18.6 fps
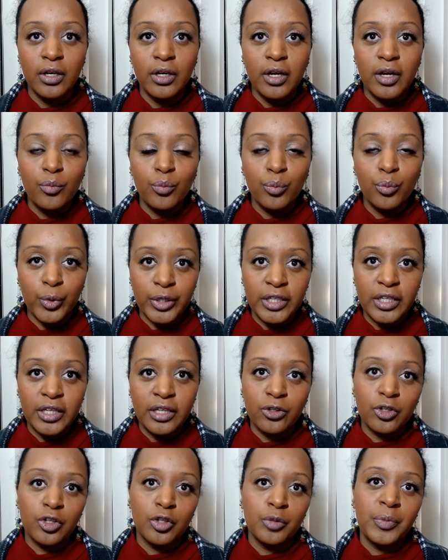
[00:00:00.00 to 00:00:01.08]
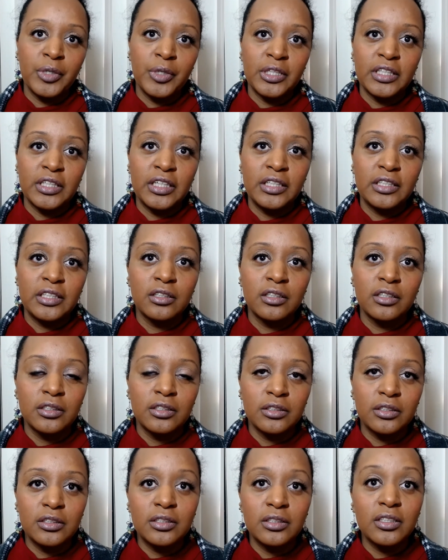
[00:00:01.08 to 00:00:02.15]
bringing your ability to
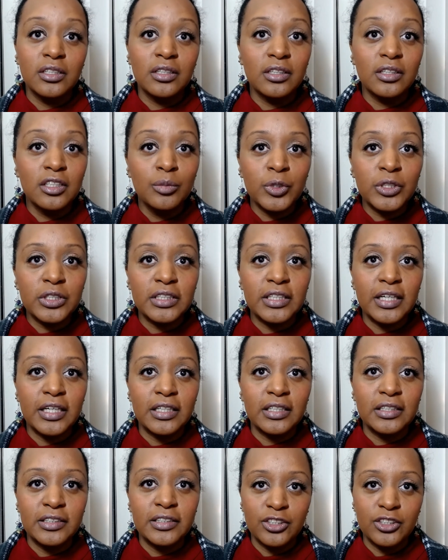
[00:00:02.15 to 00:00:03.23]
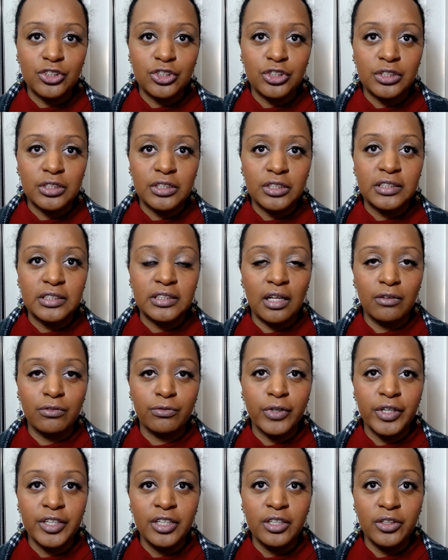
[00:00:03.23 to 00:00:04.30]
deliberately and intentionally
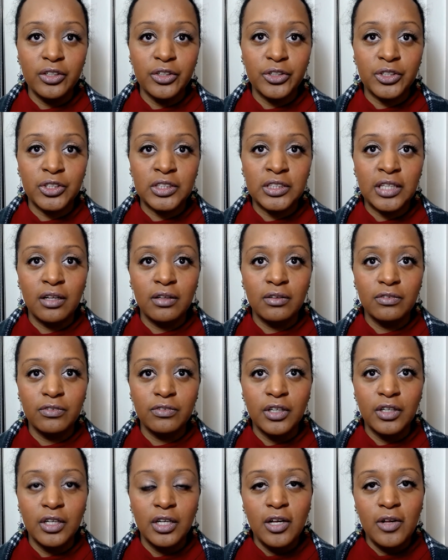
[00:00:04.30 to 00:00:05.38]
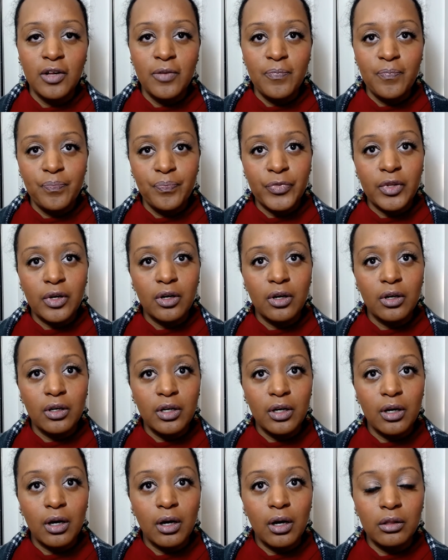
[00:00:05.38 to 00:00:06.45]
self-regulate yourself
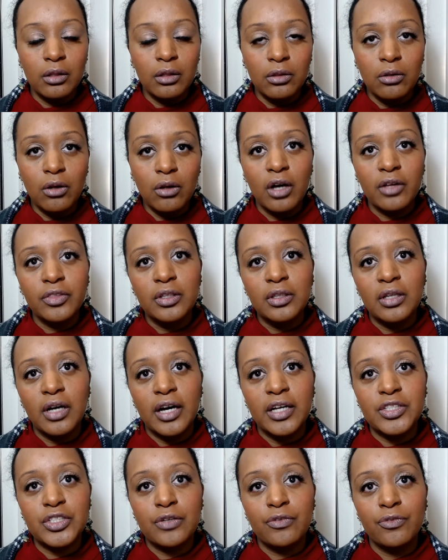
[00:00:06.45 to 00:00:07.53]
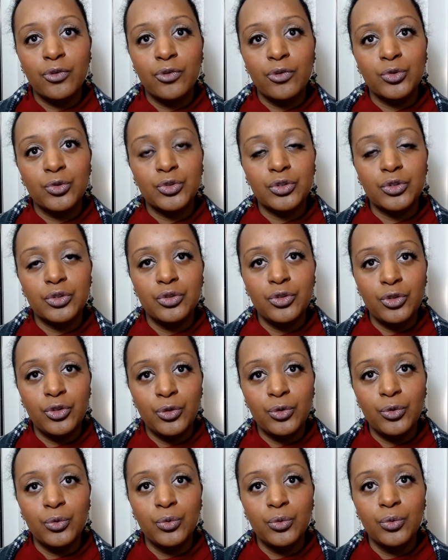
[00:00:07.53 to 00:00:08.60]
along the lines of those
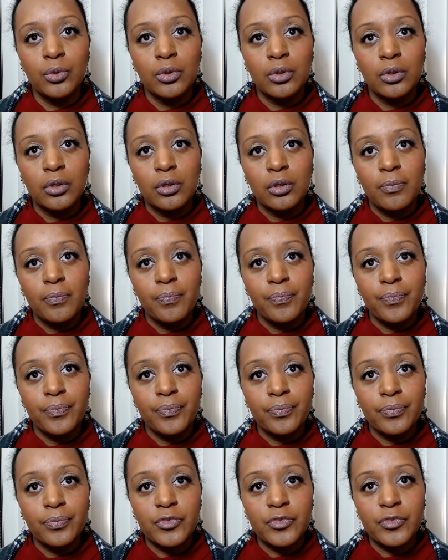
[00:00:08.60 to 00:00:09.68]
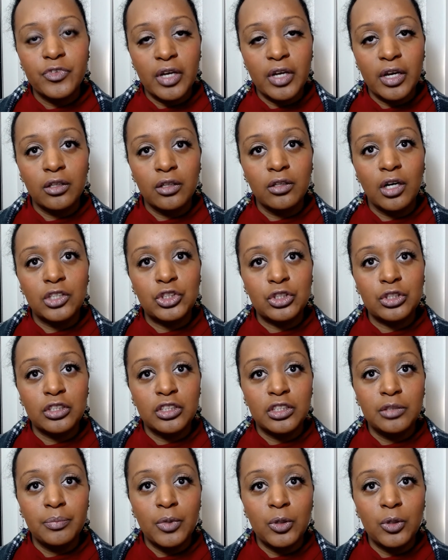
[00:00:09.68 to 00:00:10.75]
new psychological and
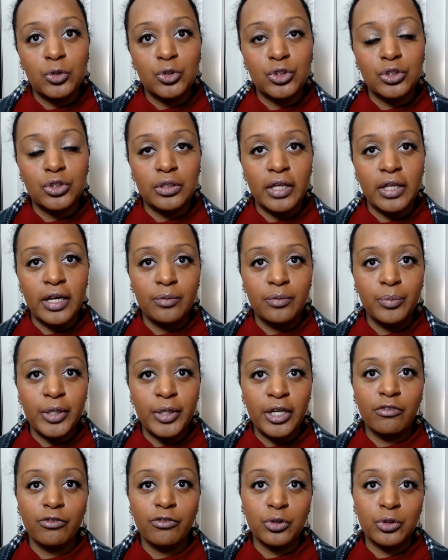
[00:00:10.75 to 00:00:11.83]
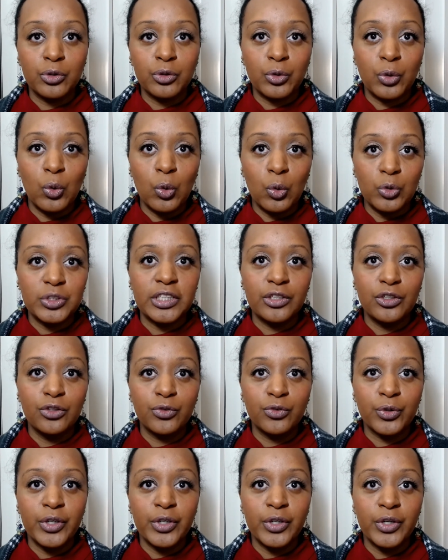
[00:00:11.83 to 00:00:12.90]
emotional and behavioral goals that you've
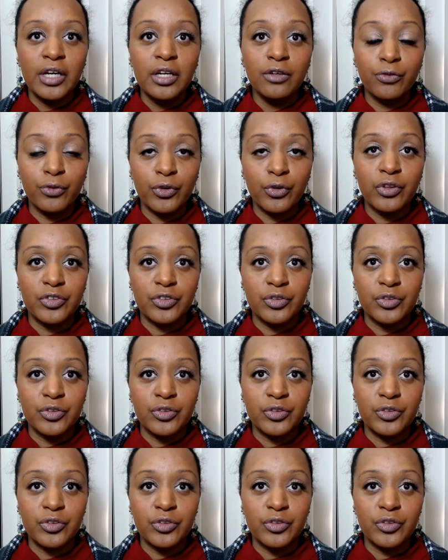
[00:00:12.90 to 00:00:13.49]
created for this